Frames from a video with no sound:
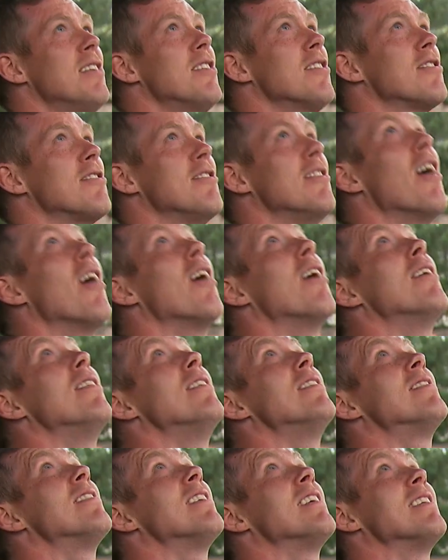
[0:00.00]
you just know
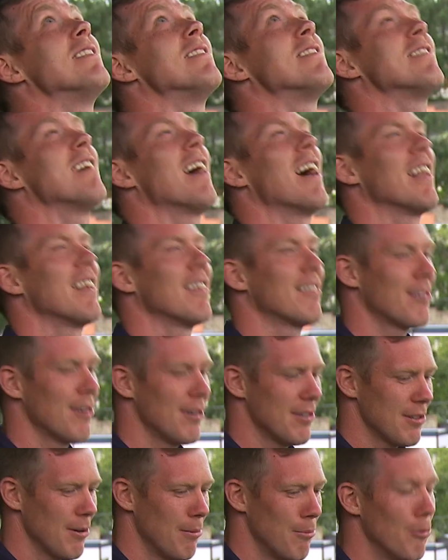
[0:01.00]
this thing is sailing
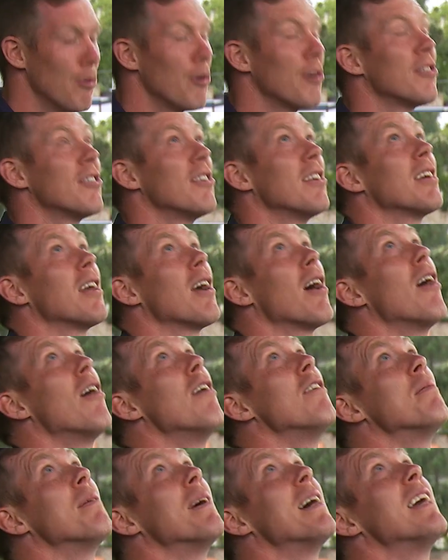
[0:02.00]
through. So I'm watching it go
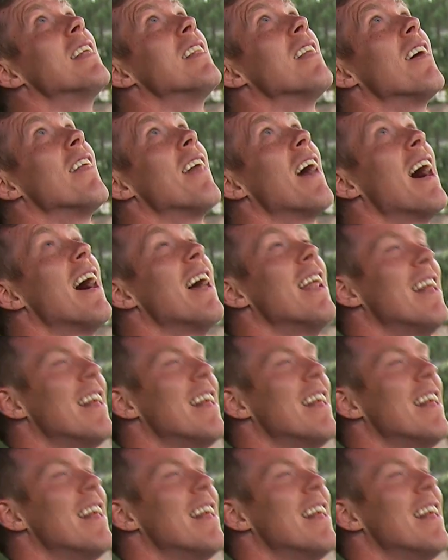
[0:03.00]
over my head like that.